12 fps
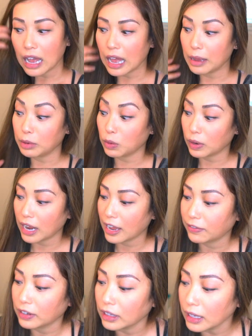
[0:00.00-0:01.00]
You want to
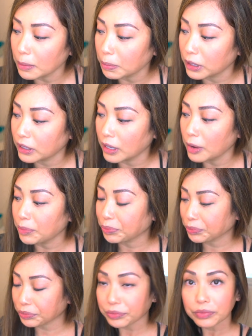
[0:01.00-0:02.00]
have clips
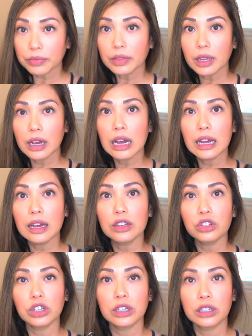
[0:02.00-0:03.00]

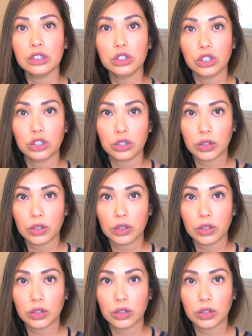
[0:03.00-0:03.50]
just